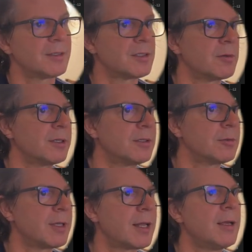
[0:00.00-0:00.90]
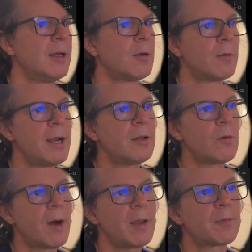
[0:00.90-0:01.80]
I don't need to do that.
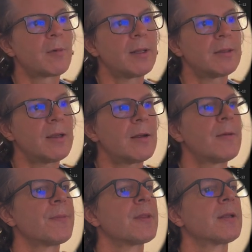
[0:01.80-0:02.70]
Radial wipe right there.